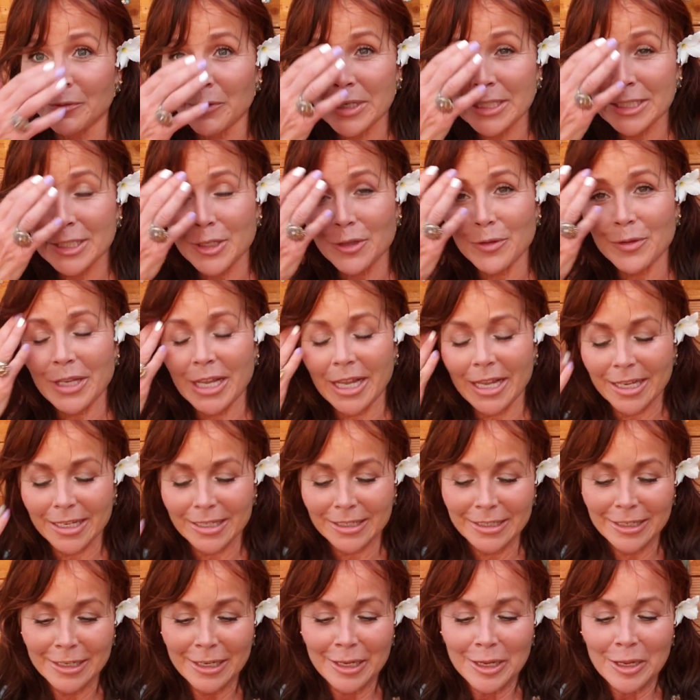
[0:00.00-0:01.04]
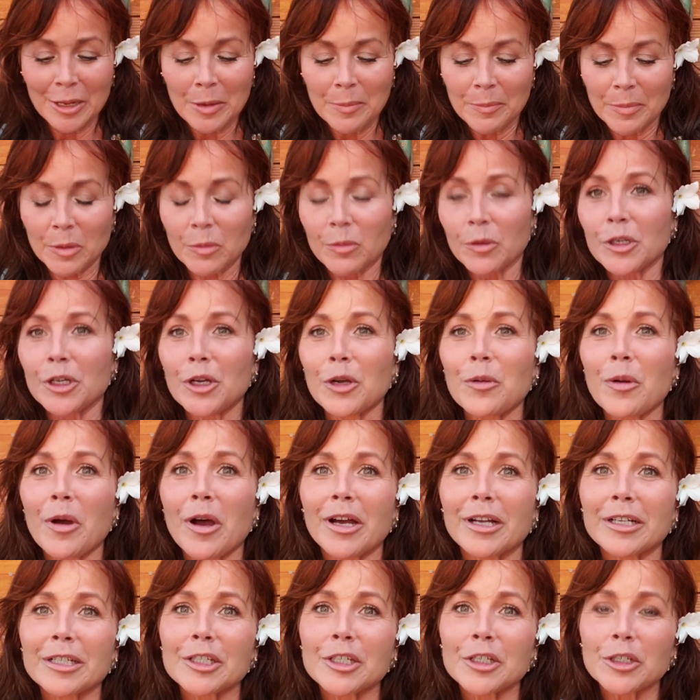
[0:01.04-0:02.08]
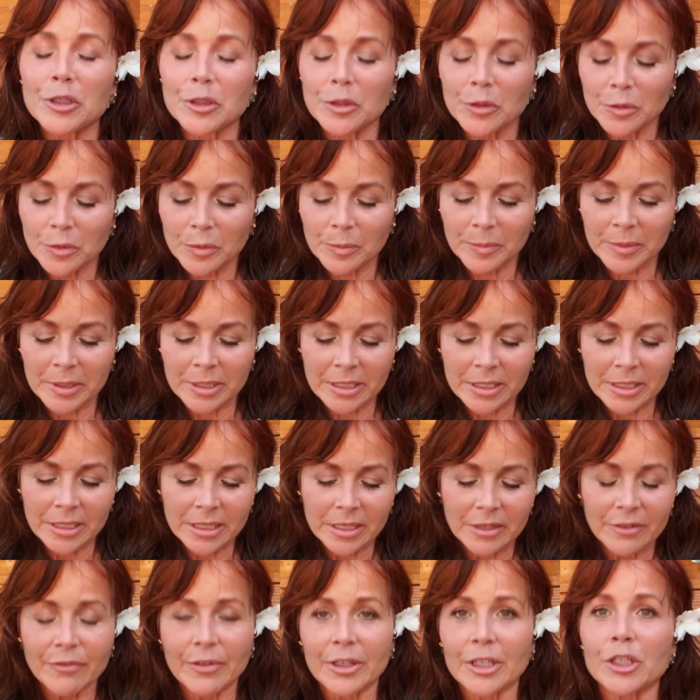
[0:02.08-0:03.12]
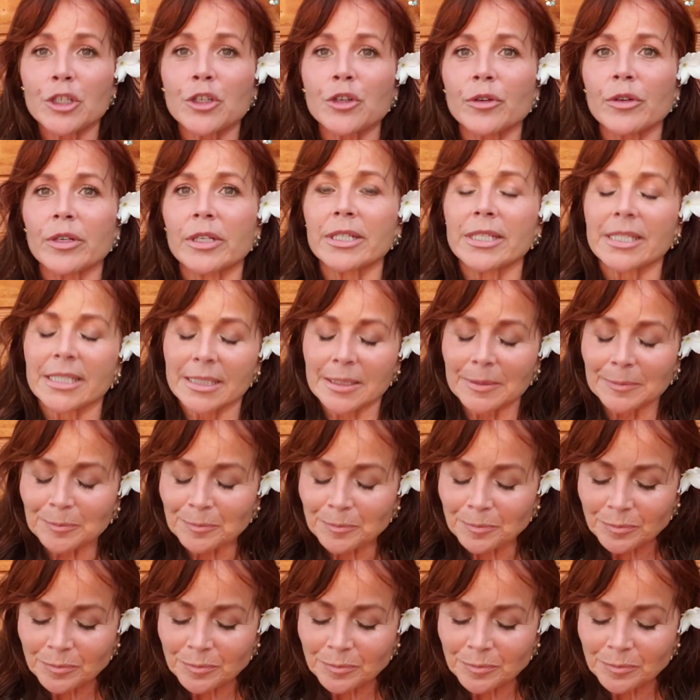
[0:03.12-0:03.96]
rescue cat. But we'll go on to being adventurous.